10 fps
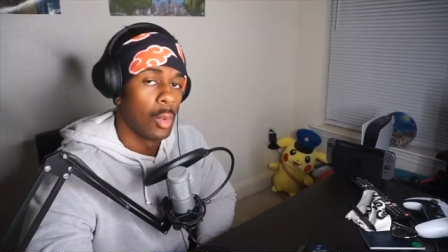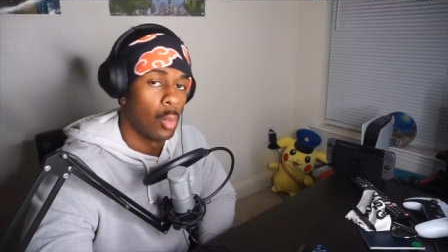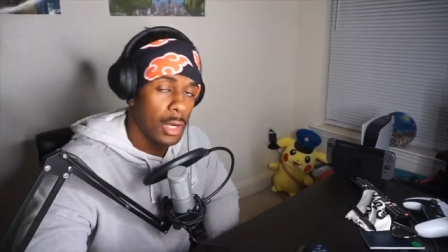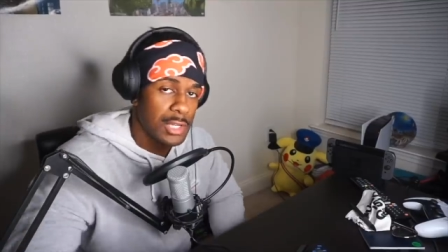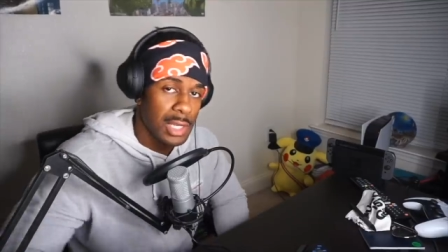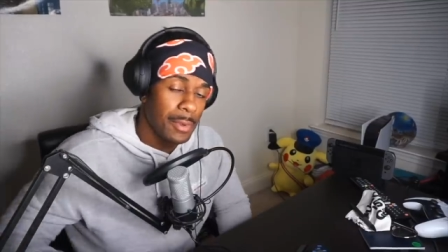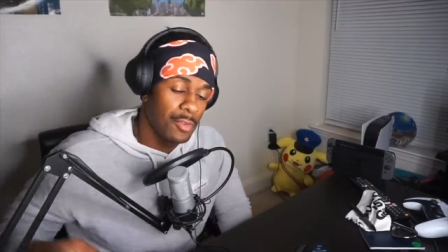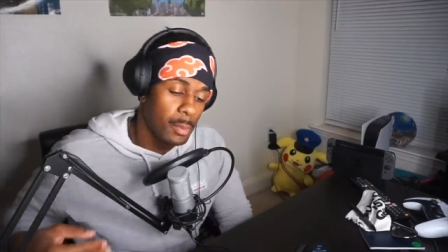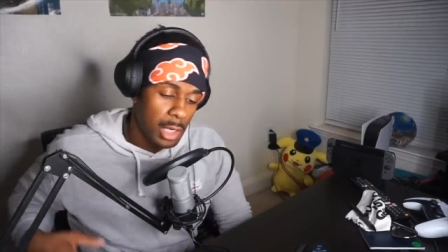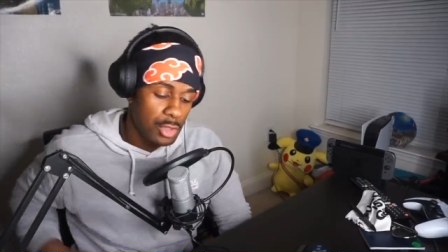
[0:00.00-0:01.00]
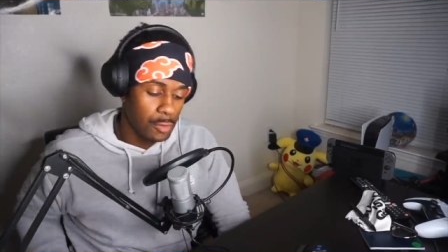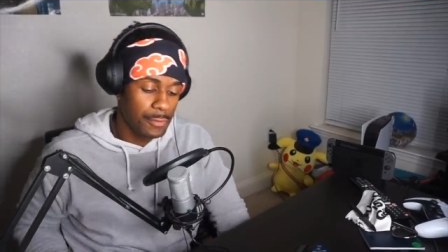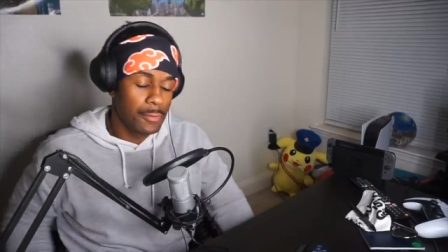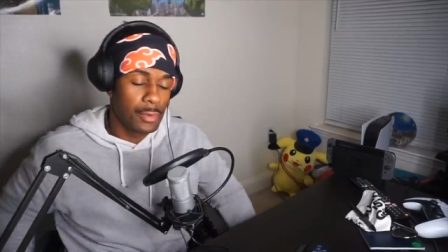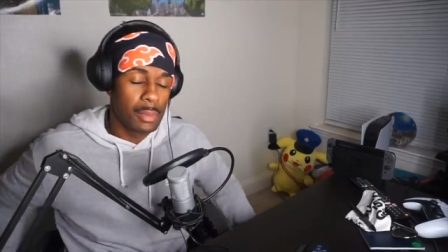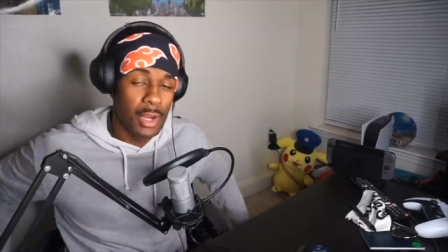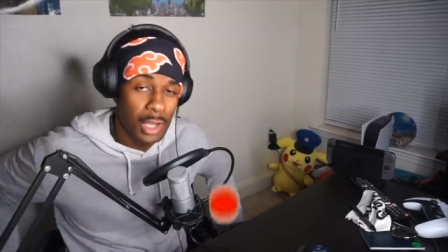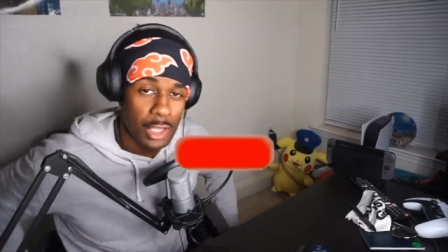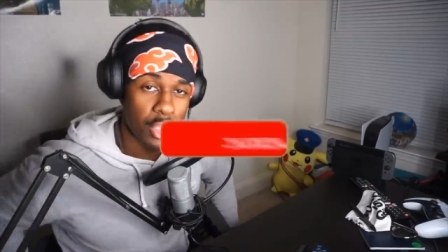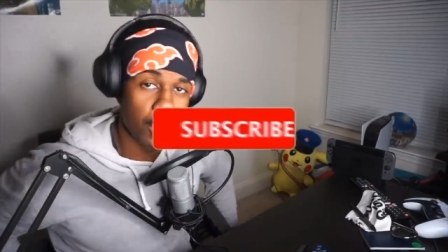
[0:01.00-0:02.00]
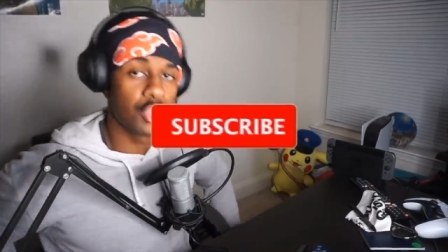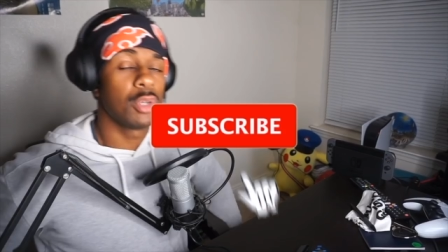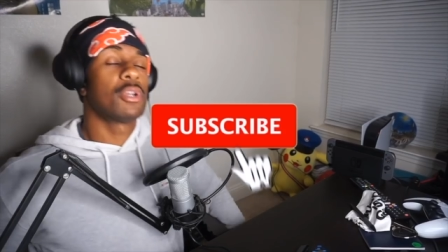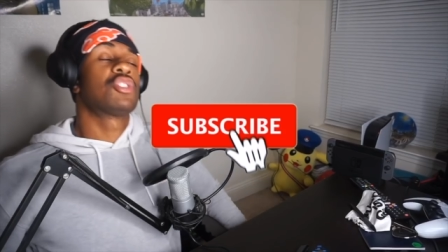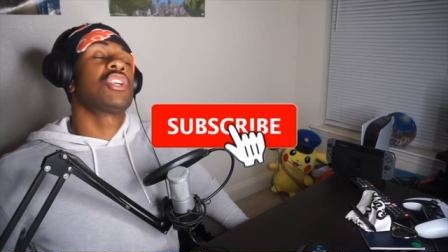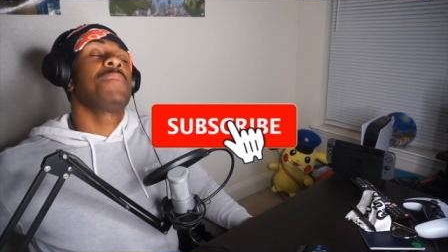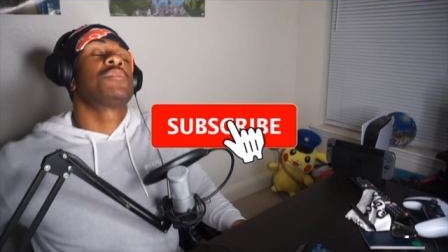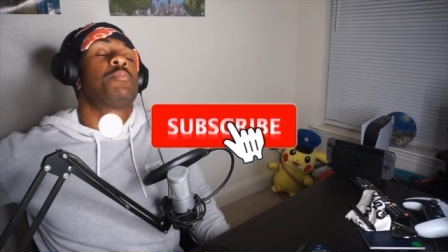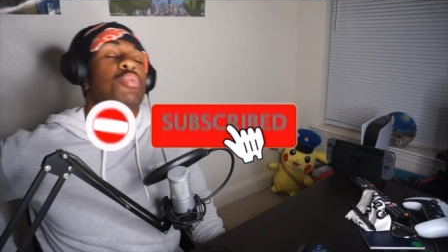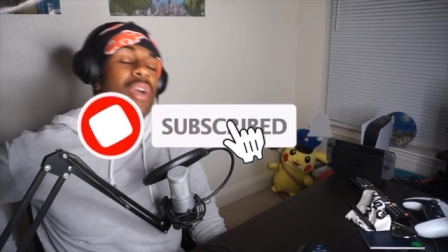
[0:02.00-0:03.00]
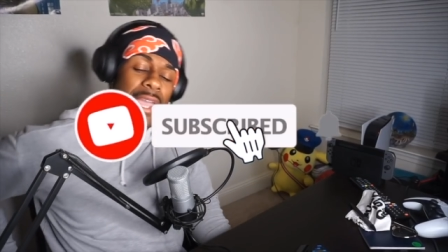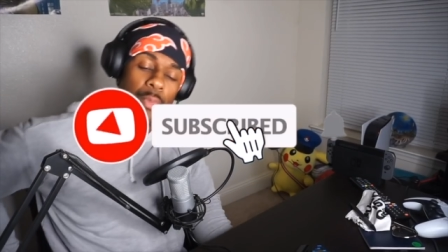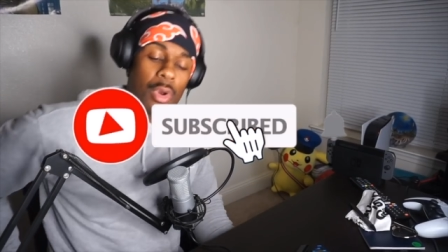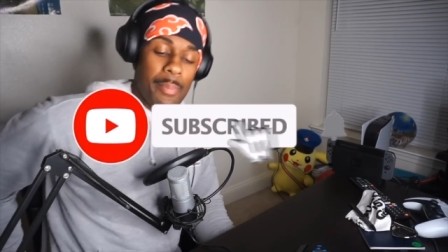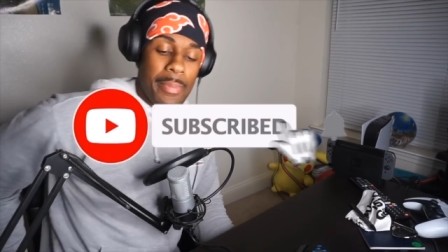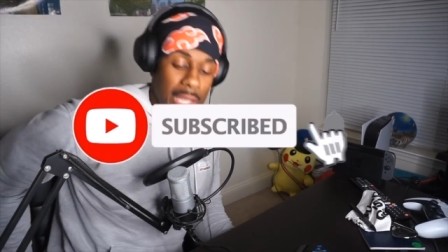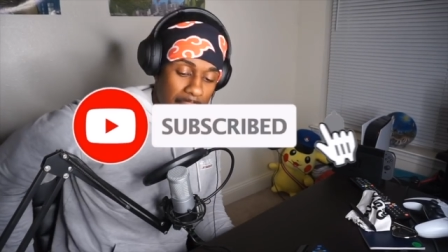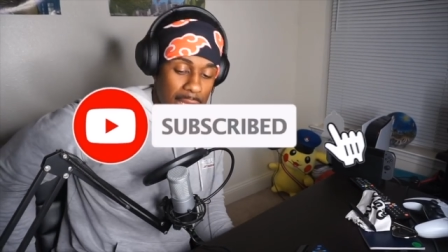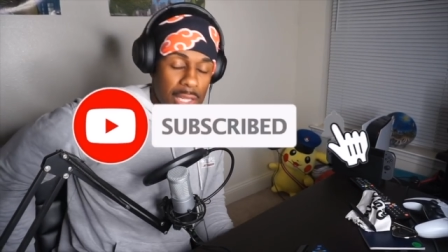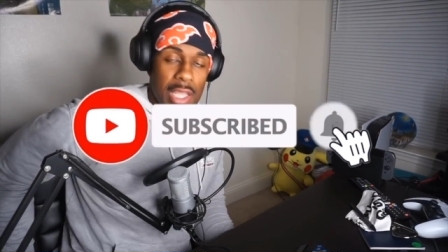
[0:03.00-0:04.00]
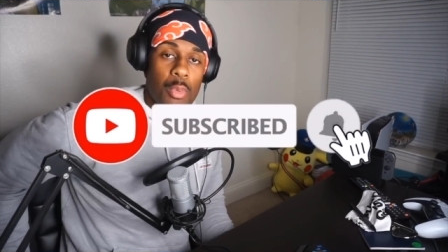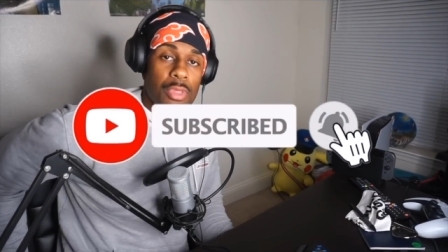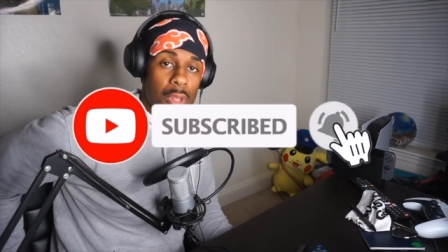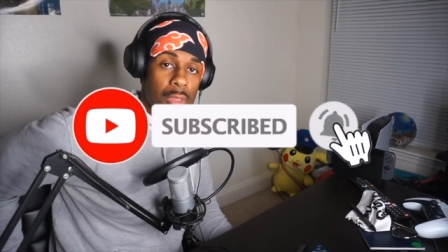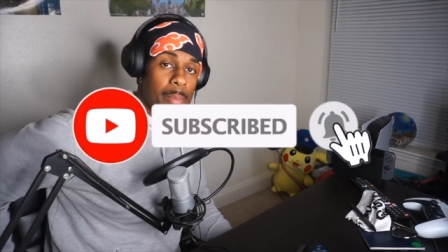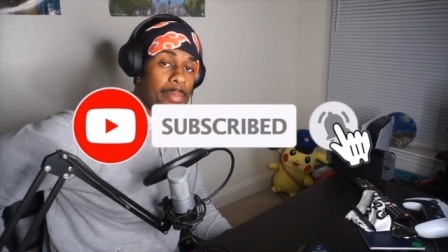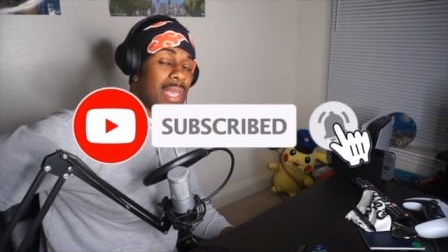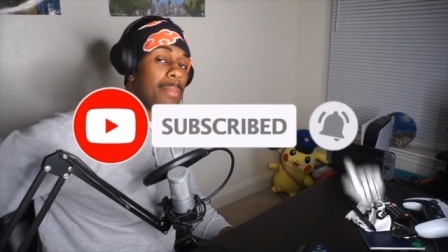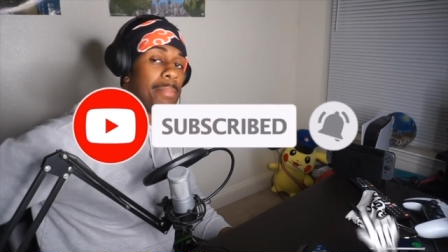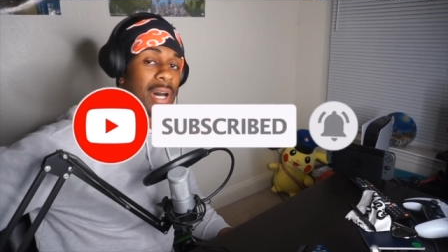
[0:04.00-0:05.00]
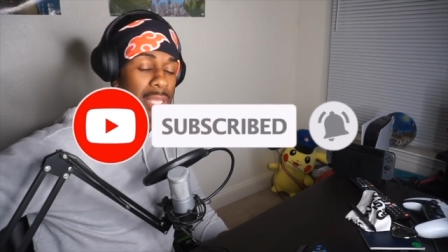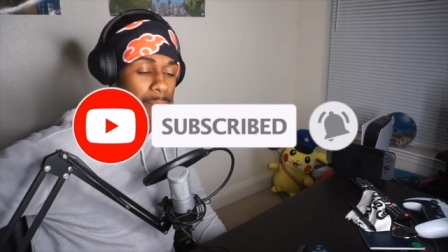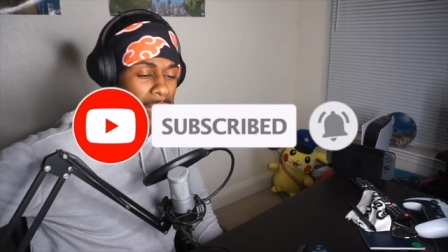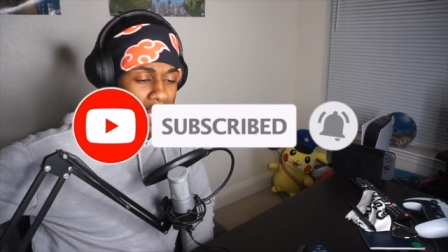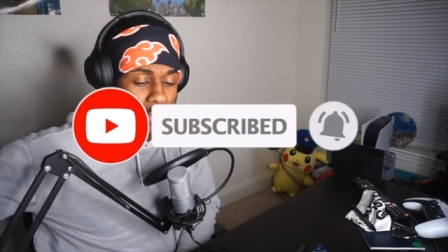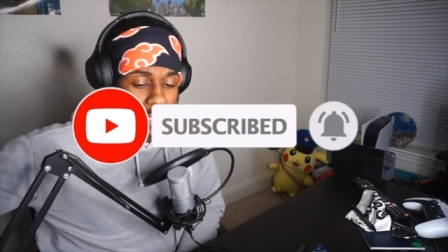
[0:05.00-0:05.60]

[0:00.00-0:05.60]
What is up, everybody? It's your favorite American YouTuber, James Bray, and we're back at it again with another big body banger.